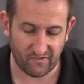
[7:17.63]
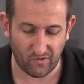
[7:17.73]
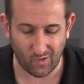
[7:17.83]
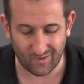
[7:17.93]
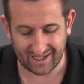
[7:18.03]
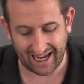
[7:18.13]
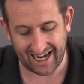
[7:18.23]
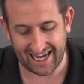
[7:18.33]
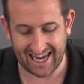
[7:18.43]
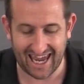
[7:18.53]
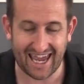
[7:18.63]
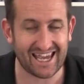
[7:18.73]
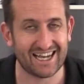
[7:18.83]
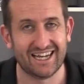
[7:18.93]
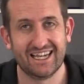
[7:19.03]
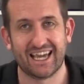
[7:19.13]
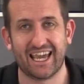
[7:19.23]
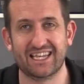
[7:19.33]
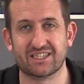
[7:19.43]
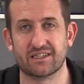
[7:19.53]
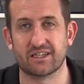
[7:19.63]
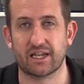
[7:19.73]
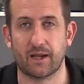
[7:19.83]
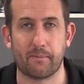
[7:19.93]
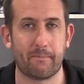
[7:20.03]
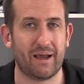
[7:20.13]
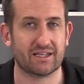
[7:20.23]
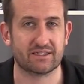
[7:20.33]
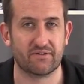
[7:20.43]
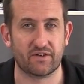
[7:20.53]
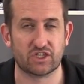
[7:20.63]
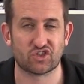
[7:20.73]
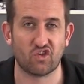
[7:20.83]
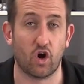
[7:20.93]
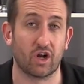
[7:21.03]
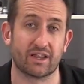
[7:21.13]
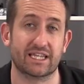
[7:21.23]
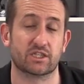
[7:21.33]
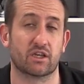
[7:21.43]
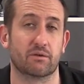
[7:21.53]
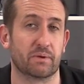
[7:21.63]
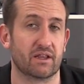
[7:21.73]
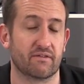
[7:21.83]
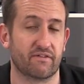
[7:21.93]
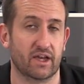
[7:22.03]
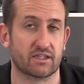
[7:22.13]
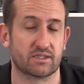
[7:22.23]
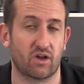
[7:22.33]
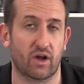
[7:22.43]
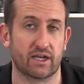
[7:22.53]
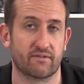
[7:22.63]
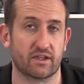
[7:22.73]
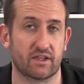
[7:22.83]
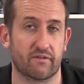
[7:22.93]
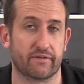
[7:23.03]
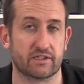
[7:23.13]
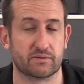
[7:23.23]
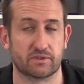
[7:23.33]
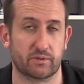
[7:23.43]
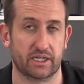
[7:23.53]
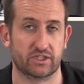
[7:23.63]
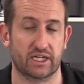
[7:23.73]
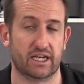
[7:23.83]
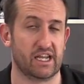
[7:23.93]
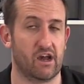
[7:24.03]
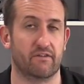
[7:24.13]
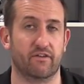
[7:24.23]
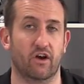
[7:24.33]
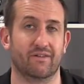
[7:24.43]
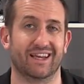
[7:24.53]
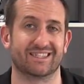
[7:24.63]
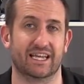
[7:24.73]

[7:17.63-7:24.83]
4k here isn't you know massively strong this could be the first sign of the difference between GDDR5X